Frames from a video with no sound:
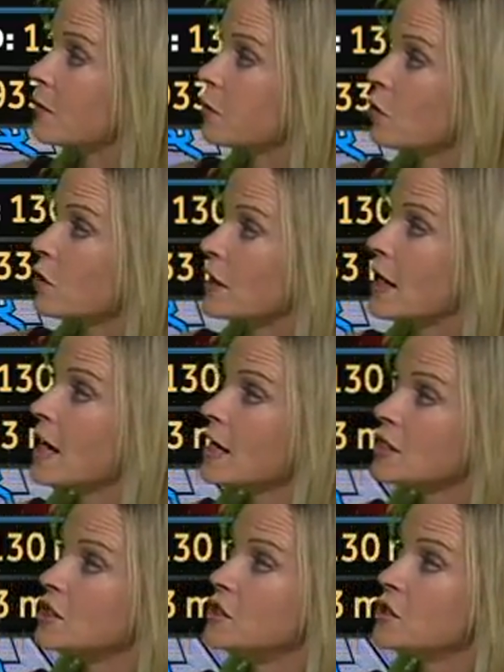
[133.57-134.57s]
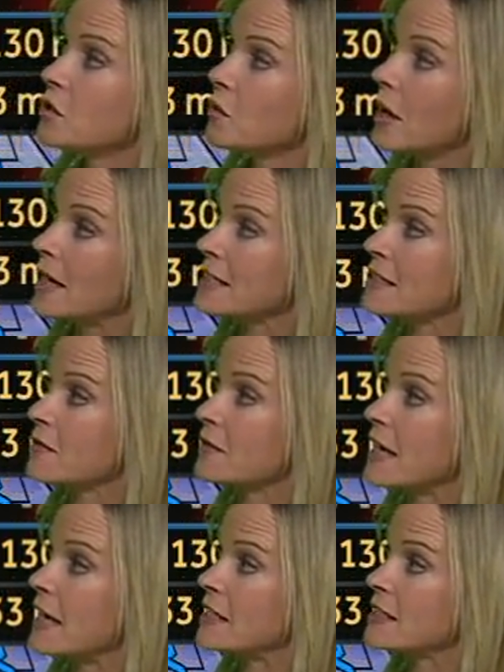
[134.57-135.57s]
of Florida, due west
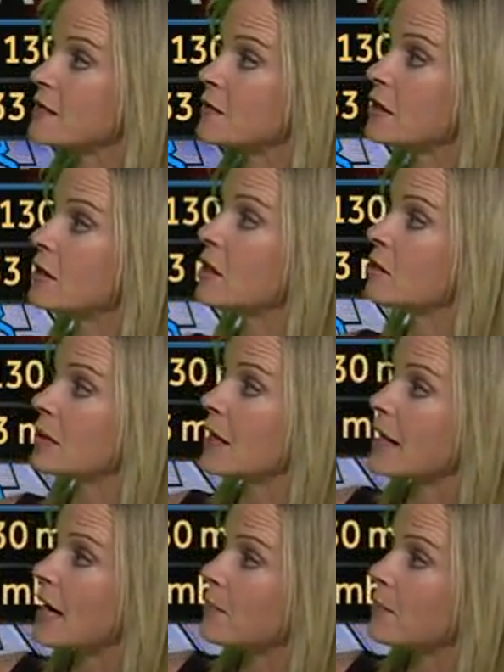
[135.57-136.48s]
of Gainesville, around